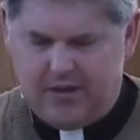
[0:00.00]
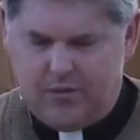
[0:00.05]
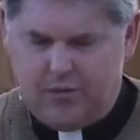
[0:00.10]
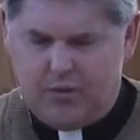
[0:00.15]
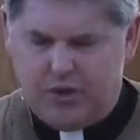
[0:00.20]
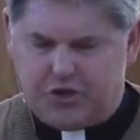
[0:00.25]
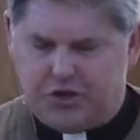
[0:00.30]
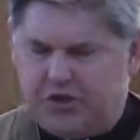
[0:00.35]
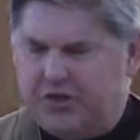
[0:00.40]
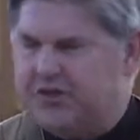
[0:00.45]

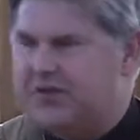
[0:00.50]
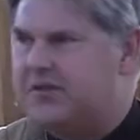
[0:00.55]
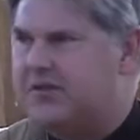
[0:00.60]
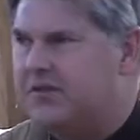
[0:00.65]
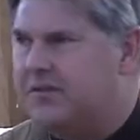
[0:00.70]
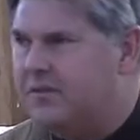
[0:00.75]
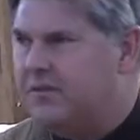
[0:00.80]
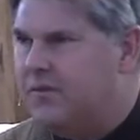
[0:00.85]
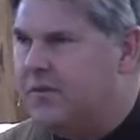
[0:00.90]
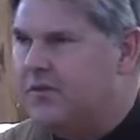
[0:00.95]
which is
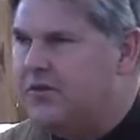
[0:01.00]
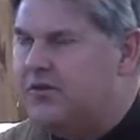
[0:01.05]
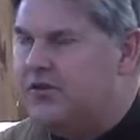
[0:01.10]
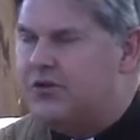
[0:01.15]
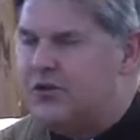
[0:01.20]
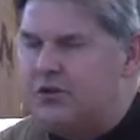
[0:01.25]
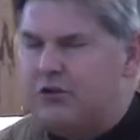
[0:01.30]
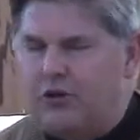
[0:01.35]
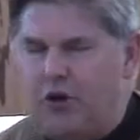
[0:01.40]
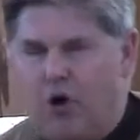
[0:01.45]

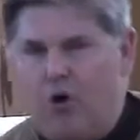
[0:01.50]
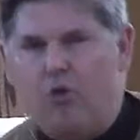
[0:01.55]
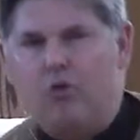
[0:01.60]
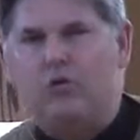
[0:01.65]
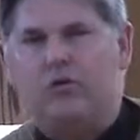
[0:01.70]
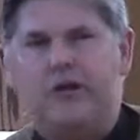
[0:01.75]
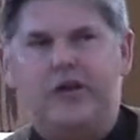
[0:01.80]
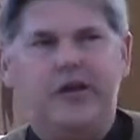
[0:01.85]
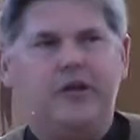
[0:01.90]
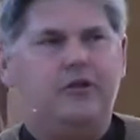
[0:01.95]

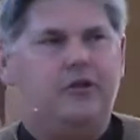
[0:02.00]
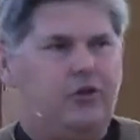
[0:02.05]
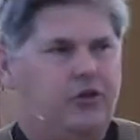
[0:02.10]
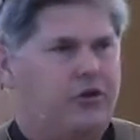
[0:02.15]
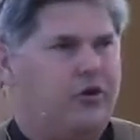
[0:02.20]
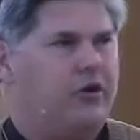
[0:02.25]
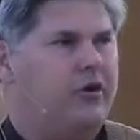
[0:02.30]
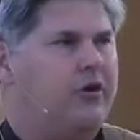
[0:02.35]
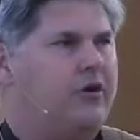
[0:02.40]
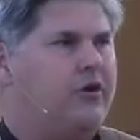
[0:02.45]
slowly
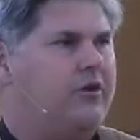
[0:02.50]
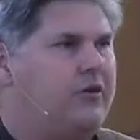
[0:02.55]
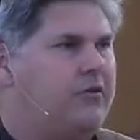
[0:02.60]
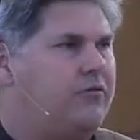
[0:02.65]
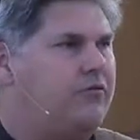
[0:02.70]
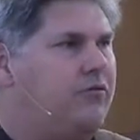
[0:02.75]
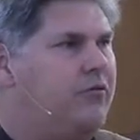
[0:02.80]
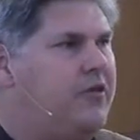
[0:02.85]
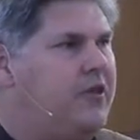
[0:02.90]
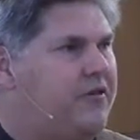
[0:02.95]
learned
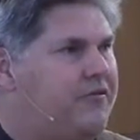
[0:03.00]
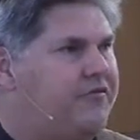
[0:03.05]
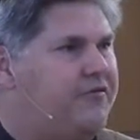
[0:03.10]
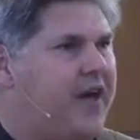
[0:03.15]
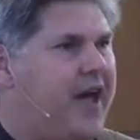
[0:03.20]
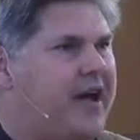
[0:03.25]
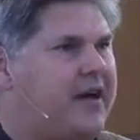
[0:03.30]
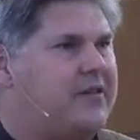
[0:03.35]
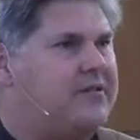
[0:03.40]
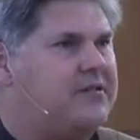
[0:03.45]
through the
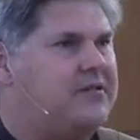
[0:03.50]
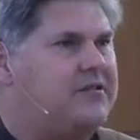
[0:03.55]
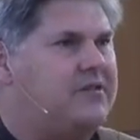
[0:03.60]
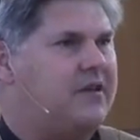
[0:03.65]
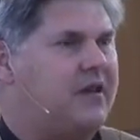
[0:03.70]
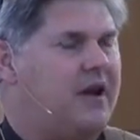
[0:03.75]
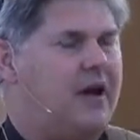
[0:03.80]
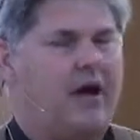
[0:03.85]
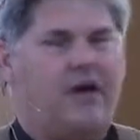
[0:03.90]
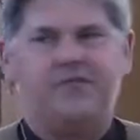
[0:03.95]
effects
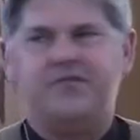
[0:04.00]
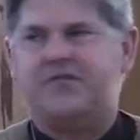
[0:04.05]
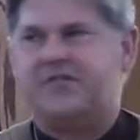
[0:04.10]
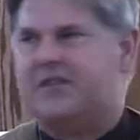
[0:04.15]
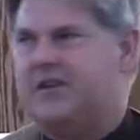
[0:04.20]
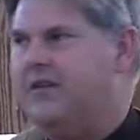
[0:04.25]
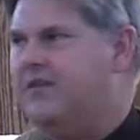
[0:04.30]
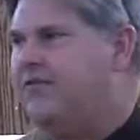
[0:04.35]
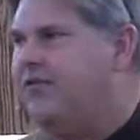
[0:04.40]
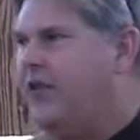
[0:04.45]
of
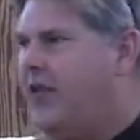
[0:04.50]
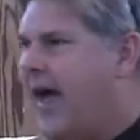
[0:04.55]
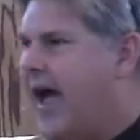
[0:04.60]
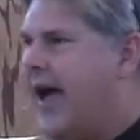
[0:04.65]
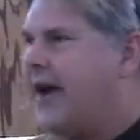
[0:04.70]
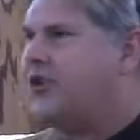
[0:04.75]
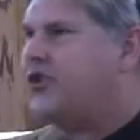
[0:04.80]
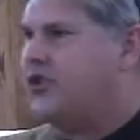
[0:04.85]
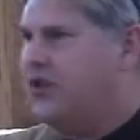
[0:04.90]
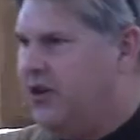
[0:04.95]
sinful
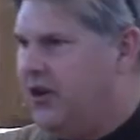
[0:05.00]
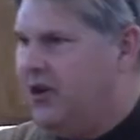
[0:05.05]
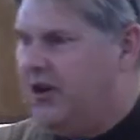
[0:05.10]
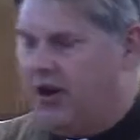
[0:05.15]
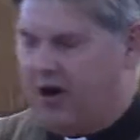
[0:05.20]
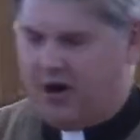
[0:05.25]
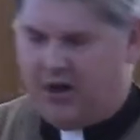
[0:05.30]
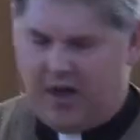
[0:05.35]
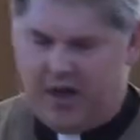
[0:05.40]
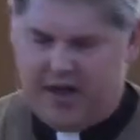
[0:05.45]
action in
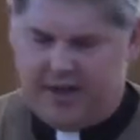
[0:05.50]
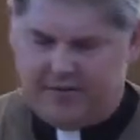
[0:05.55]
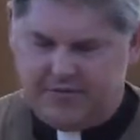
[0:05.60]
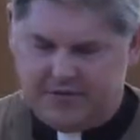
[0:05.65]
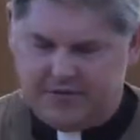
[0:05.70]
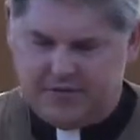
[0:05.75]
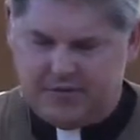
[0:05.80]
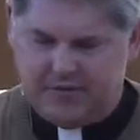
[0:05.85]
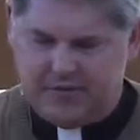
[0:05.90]
our lives.